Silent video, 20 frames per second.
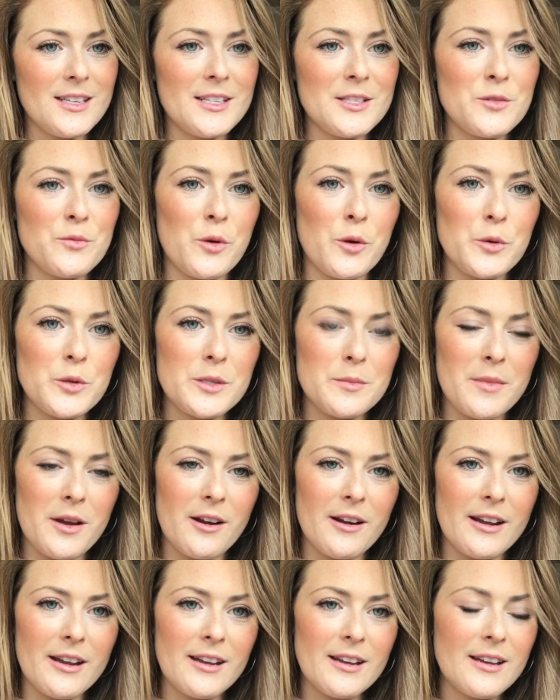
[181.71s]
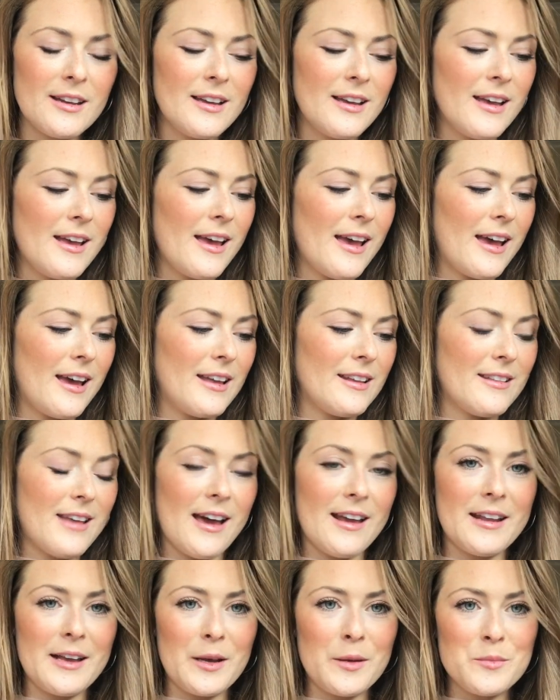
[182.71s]
is rosemary, and
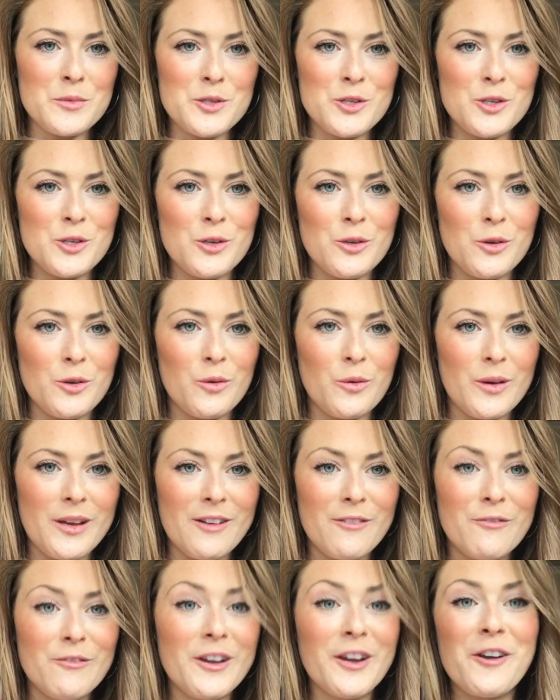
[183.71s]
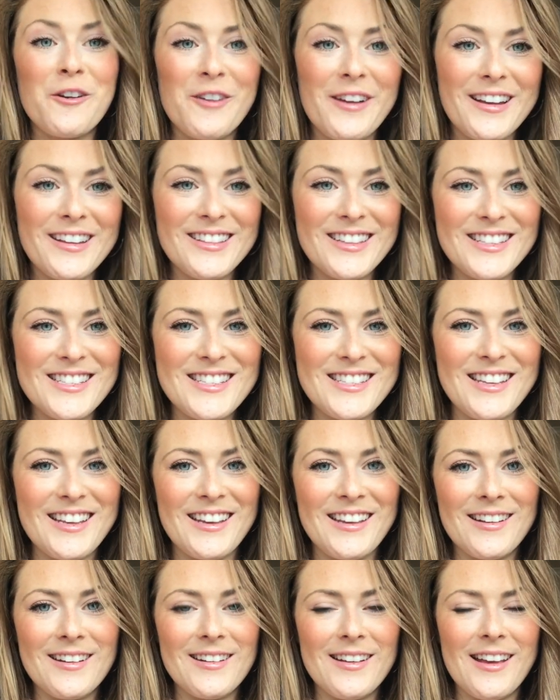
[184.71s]
that helps to invigorate the
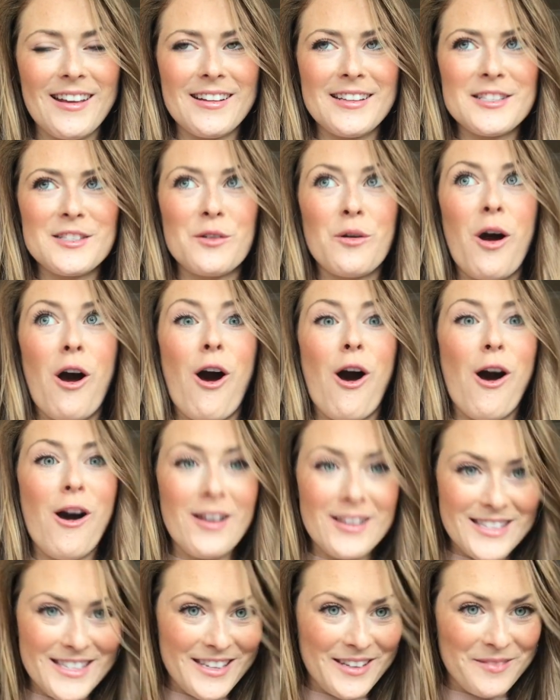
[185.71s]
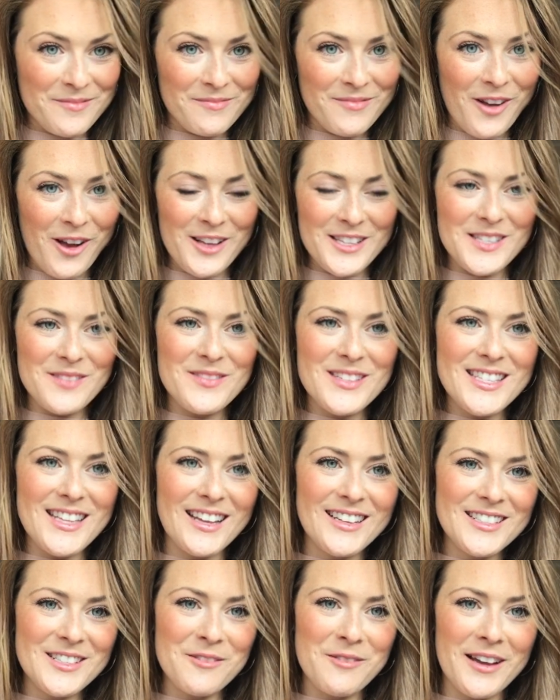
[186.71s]
skin, and it's an awesome, awesome
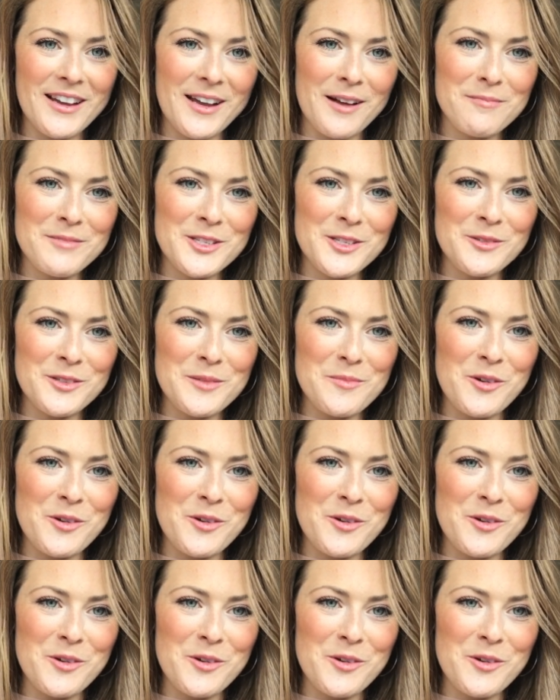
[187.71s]
scent to wake up to in